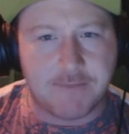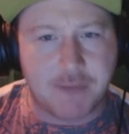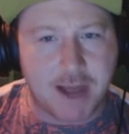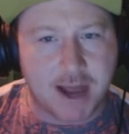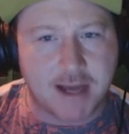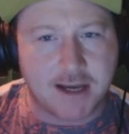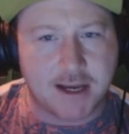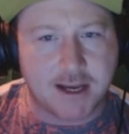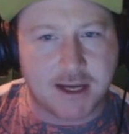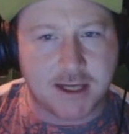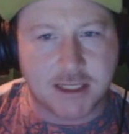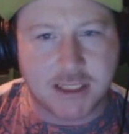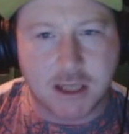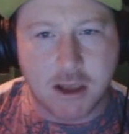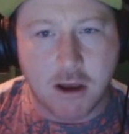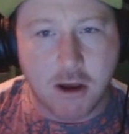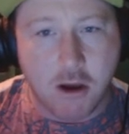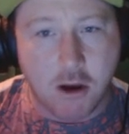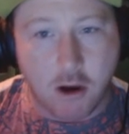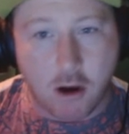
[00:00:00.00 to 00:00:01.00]
of the
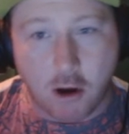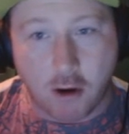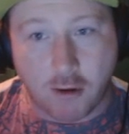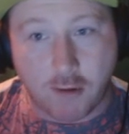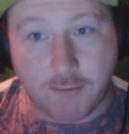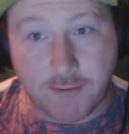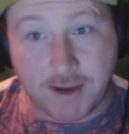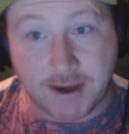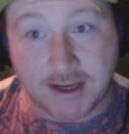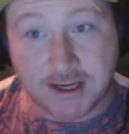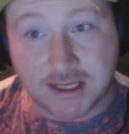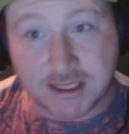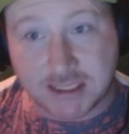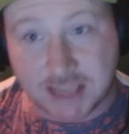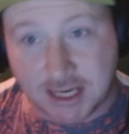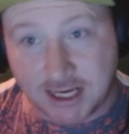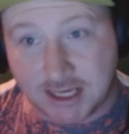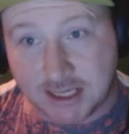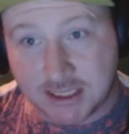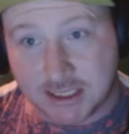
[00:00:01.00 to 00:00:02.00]
appendix, or
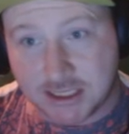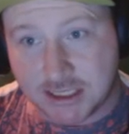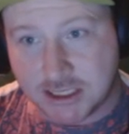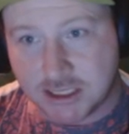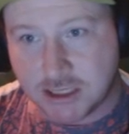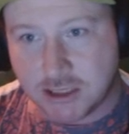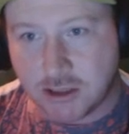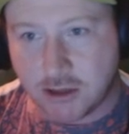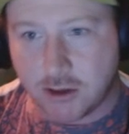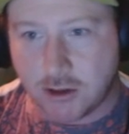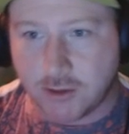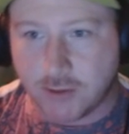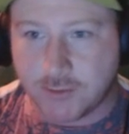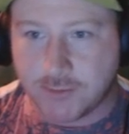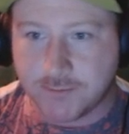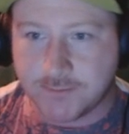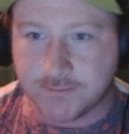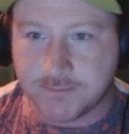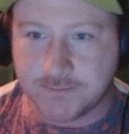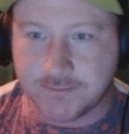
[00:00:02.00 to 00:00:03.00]
appendicitis as it's
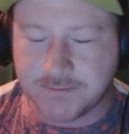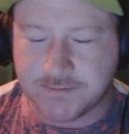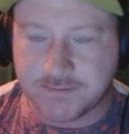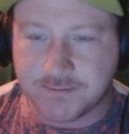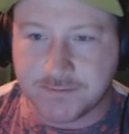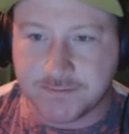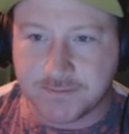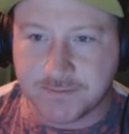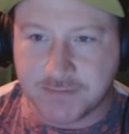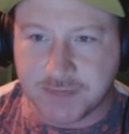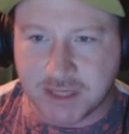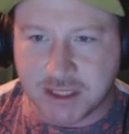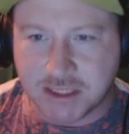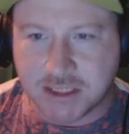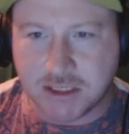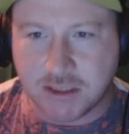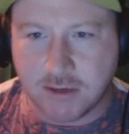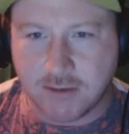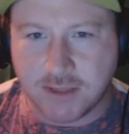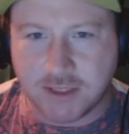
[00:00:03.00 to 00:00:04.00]
called.
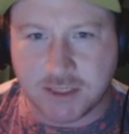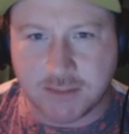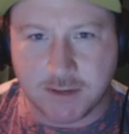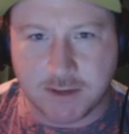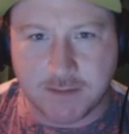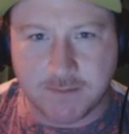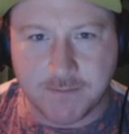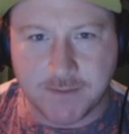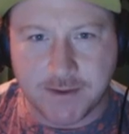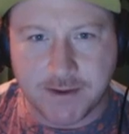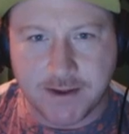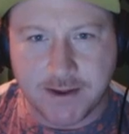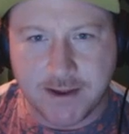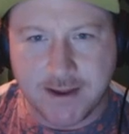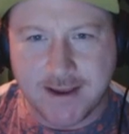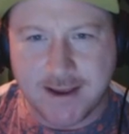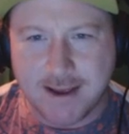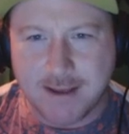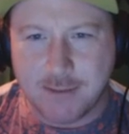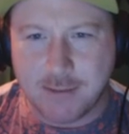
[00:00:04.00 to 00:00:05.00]
Let's do this, man.
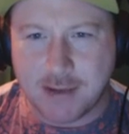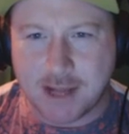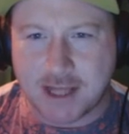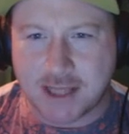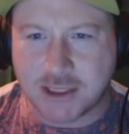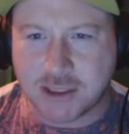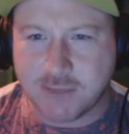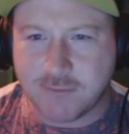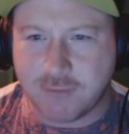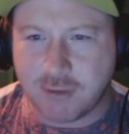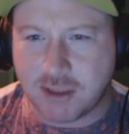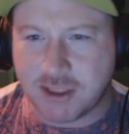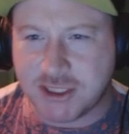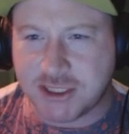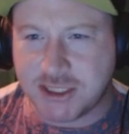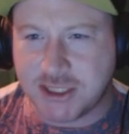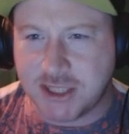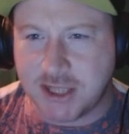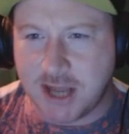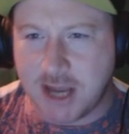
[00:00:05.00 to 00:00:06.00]
Apply some
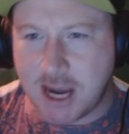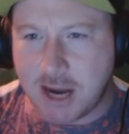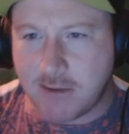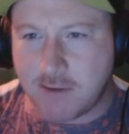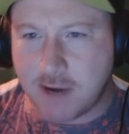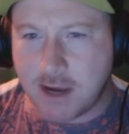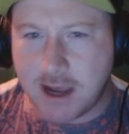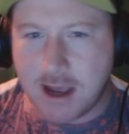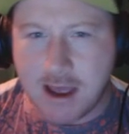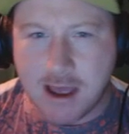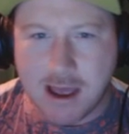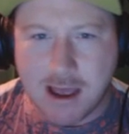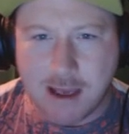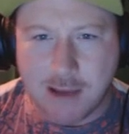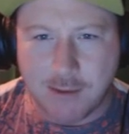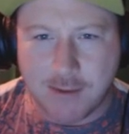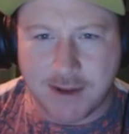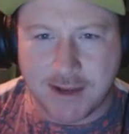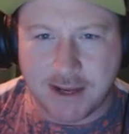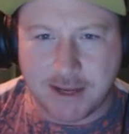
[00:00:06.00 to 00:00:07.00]
pressure to the area
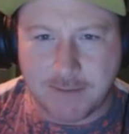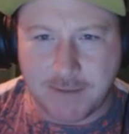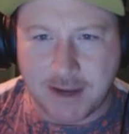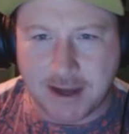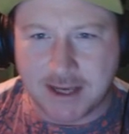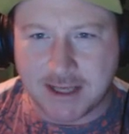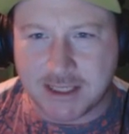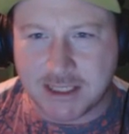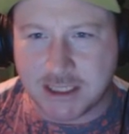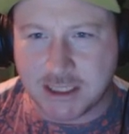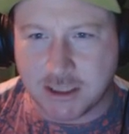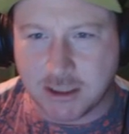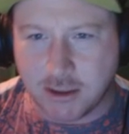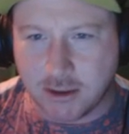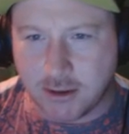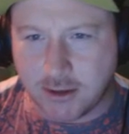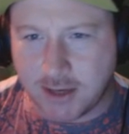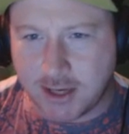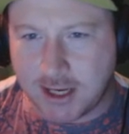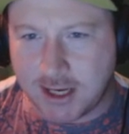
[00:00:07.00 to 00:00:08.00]
where the appendix is
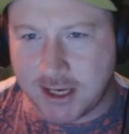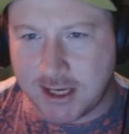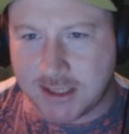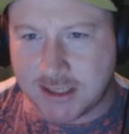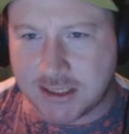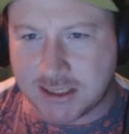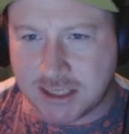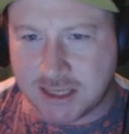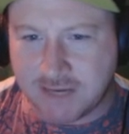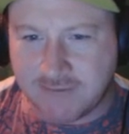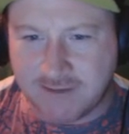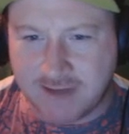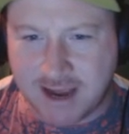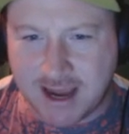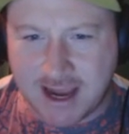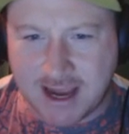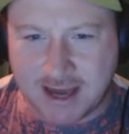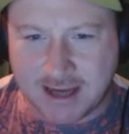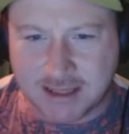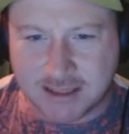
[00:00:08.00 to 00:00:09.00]
located to see if it
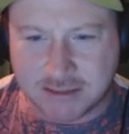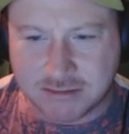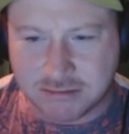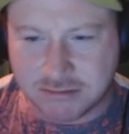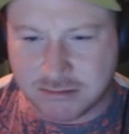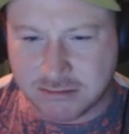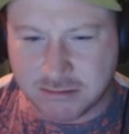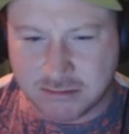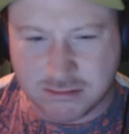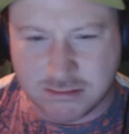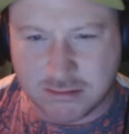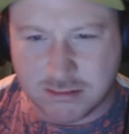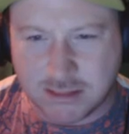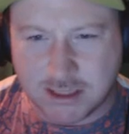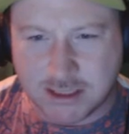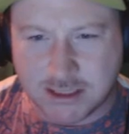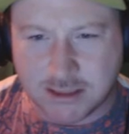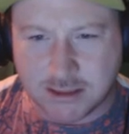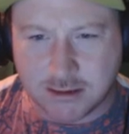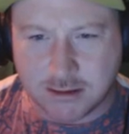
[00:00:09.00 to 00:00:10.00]
hurts.
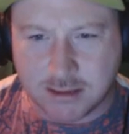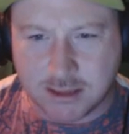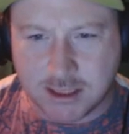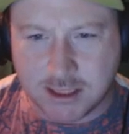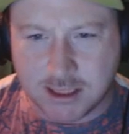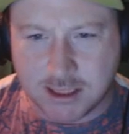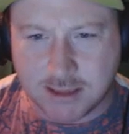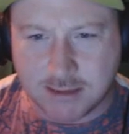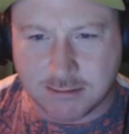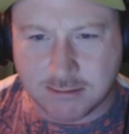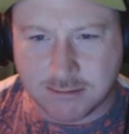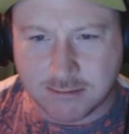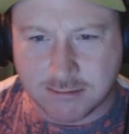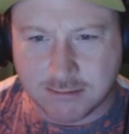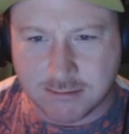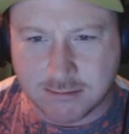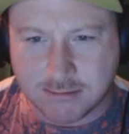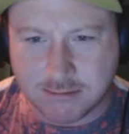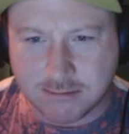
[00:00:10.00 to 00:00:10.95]
Where's it located?